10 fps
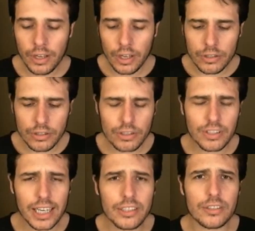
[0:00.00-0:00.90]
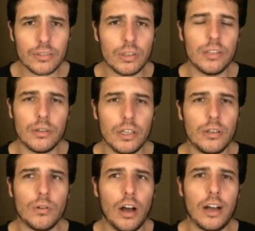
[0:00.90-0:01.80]
So Sag is a really, really
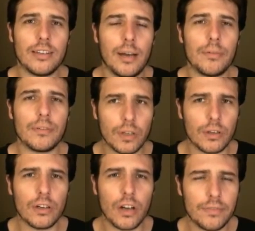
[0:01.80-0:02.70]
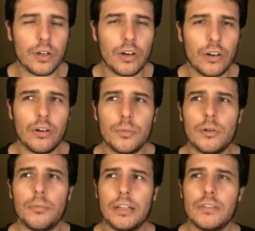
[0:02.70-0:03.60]
cool archetype. I've got an incredible
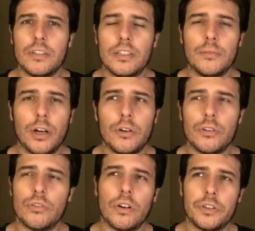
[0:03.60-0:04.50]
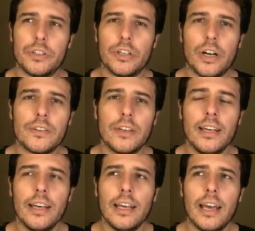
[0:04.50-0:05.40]
amount of it in my own astrology chart,
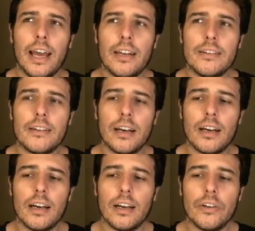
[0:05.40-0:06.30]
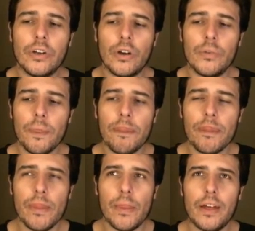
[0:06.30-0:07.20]
and you know,
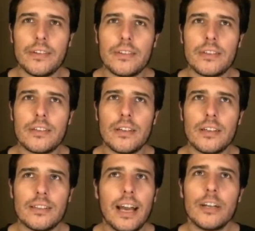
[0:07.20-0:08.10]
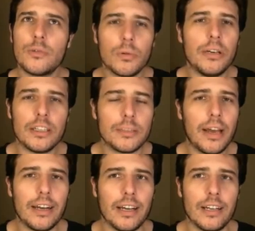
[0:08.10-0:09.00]
Sag will be
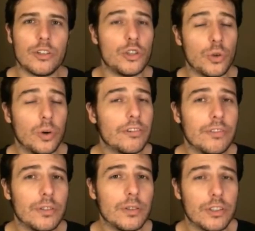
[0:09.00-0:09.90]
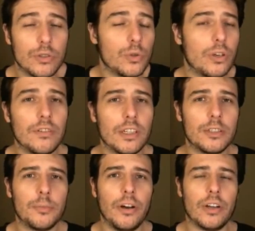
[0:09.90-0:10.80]
expanding, and it's a joyful
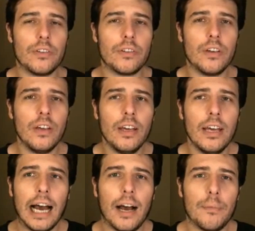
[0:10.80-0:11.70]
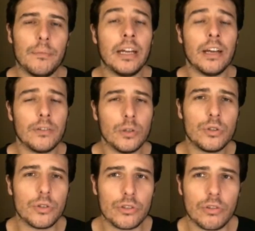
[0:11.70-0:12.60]
experience. In
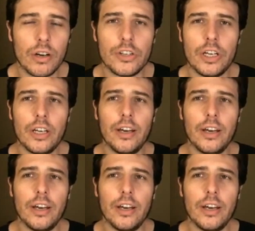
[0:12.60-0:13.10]
evolutionary astrology,